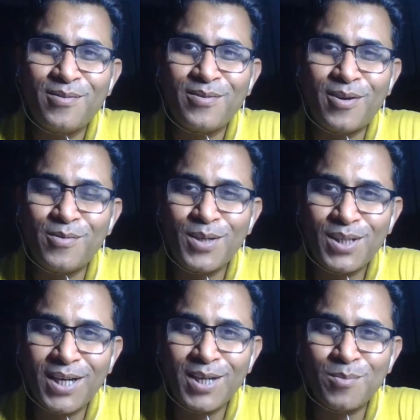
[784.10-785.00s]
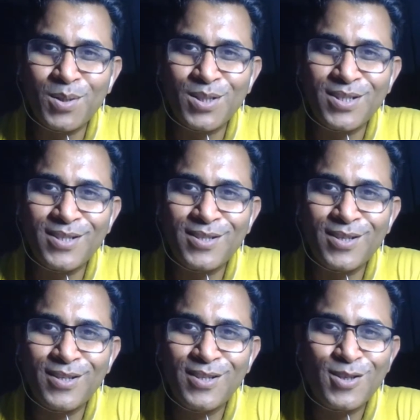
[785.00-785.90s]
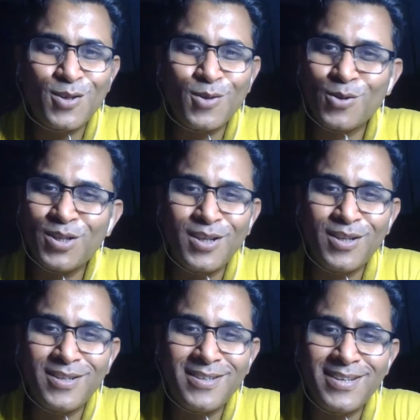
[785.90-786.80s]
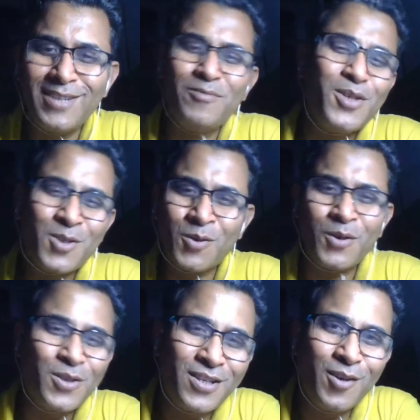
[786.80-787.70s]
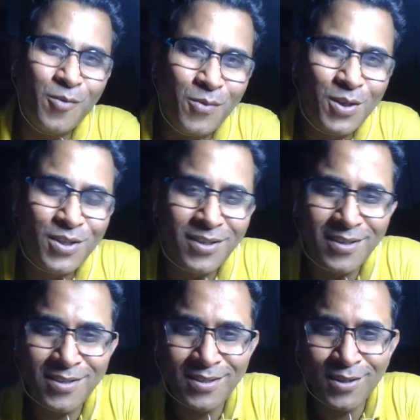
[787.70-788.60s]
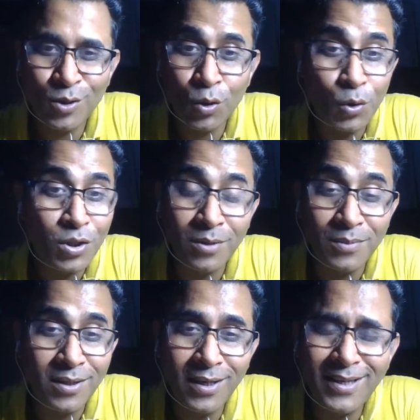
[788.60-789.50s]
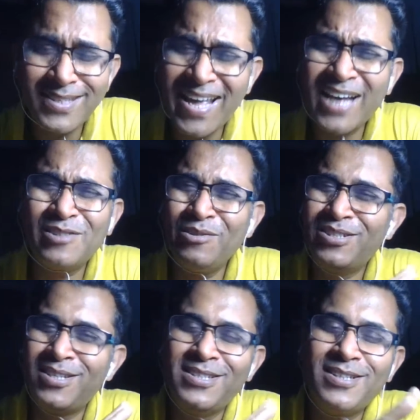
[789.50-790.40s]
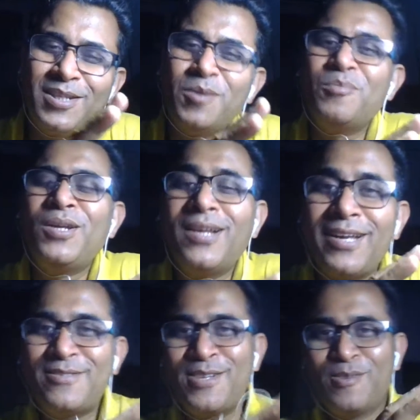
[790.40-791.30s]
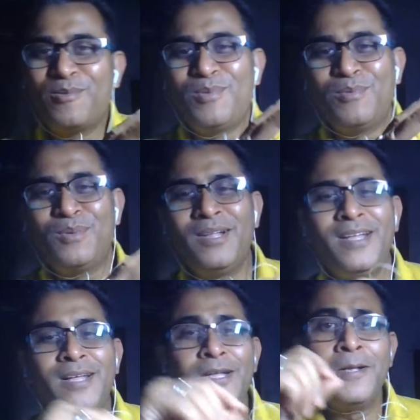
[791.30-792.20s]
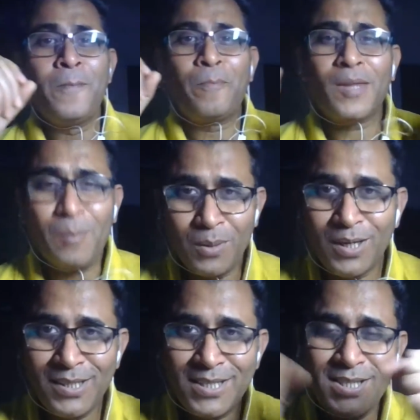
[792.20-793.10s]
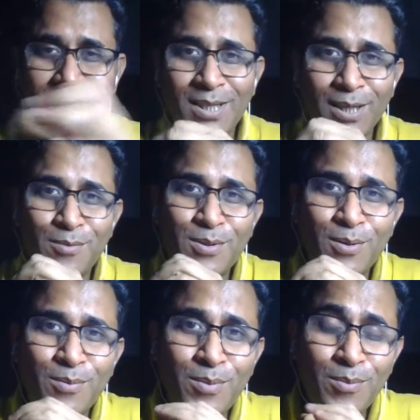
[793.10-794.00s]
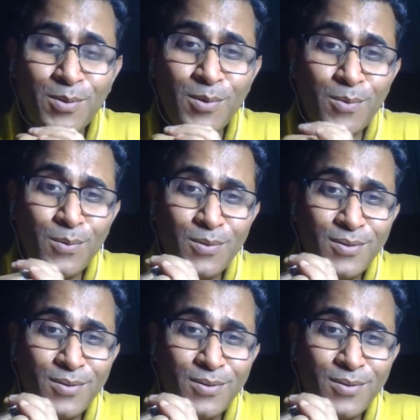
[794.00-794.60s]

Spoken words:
of our time is this social invention, or can say innovation, is this social media. It is actually changing the complete lifestyle of the people, completely changing the lifestyle of the people. So